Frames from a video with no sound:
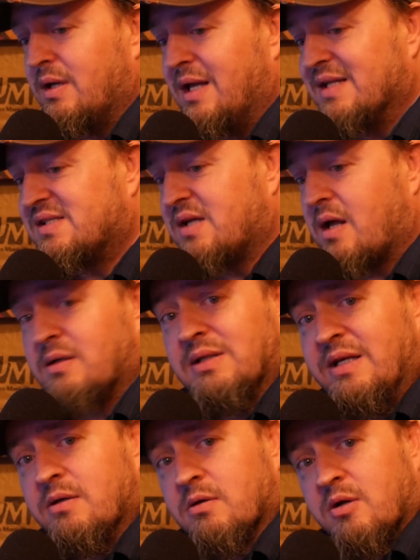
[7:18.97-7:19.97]
It's not a
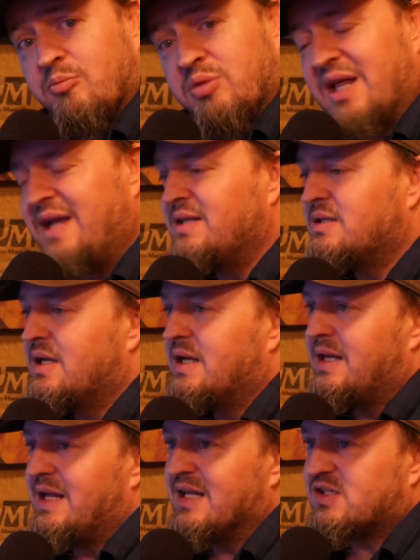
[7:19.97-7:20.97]
legal complaint.
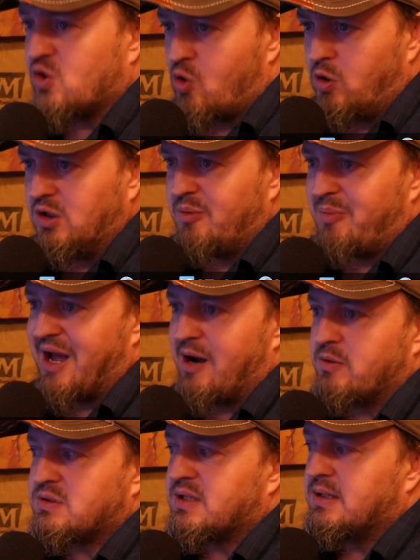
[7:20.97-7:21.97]
It's all
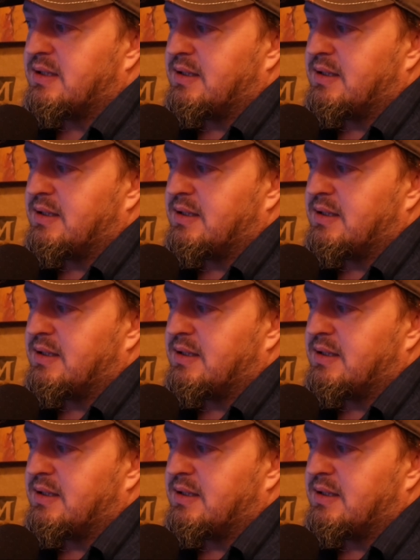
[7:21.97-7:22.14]
about